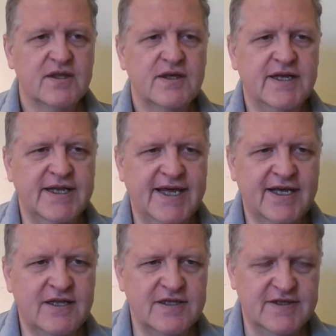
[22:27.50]
An
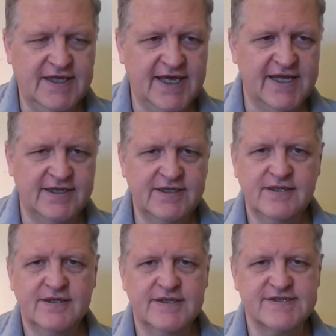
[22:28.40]
L at the end
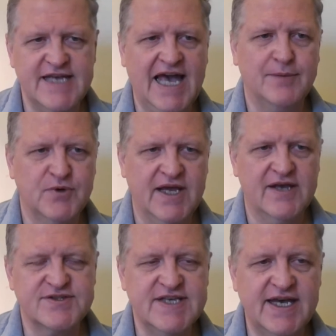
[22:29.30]
is not
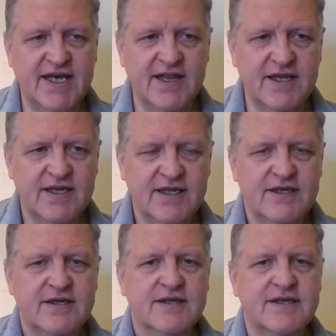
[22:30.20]
pronounced L,
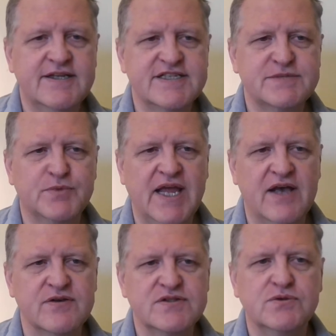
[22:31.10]
it is
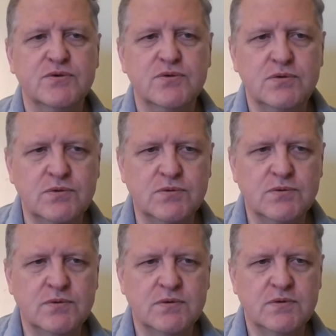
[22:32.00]
pronounced oo,
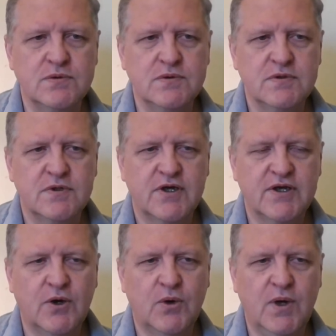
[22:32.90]

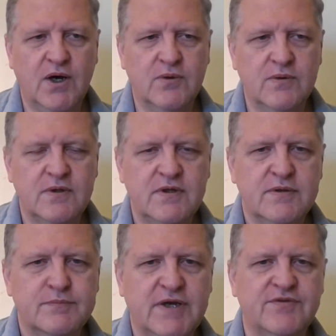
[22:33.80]
O-O,
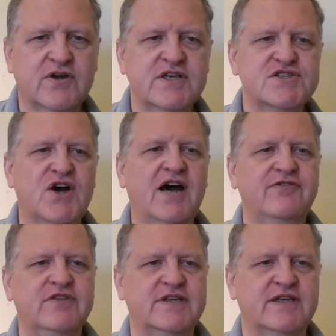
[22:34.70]
but very
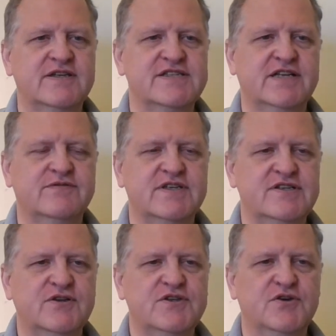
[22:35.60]
softly. Instead of,
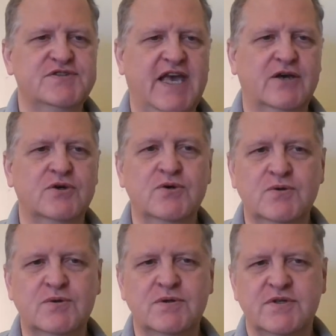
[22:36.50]
you don't say
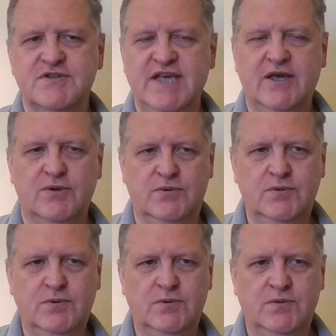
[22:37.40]
ooh, you say
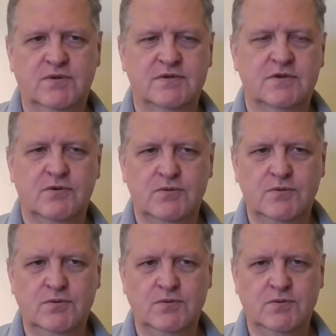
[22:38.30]
ooh, ooh.